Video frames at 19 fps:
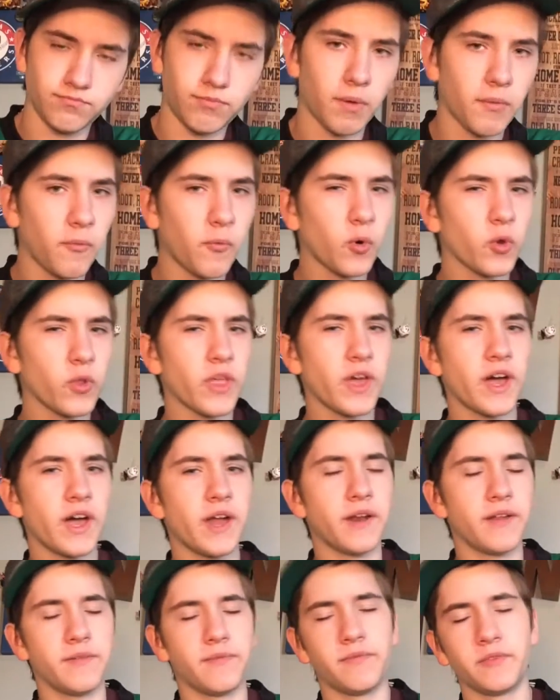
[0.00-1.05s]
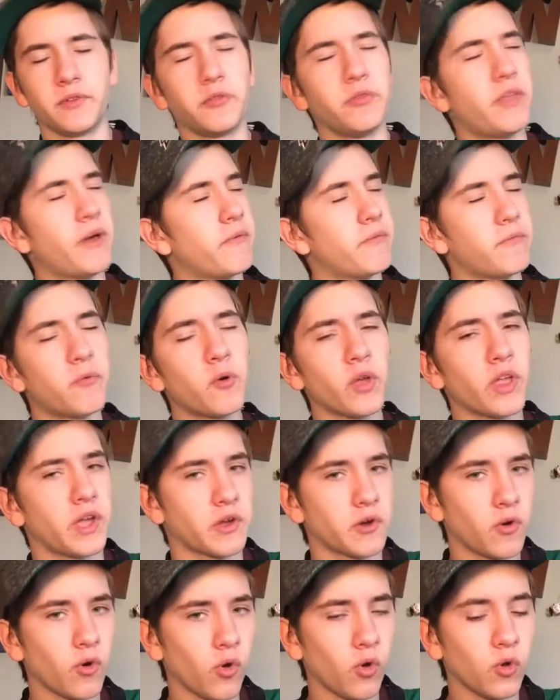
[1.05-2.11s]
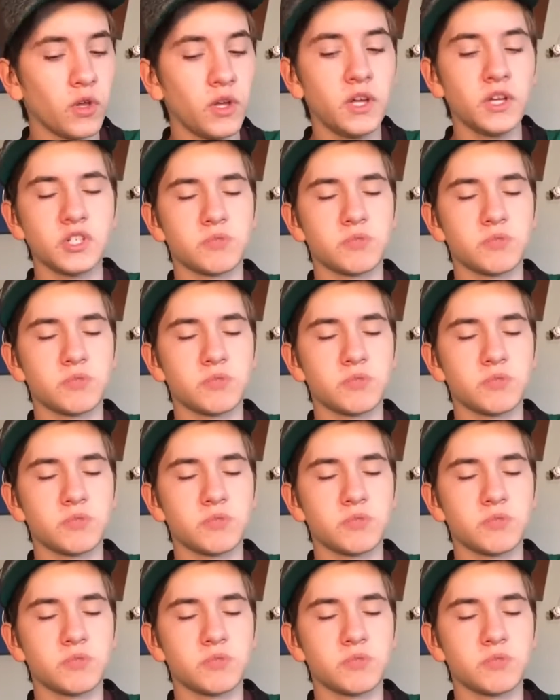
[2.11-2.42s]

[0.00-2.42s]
But before that, before that goal,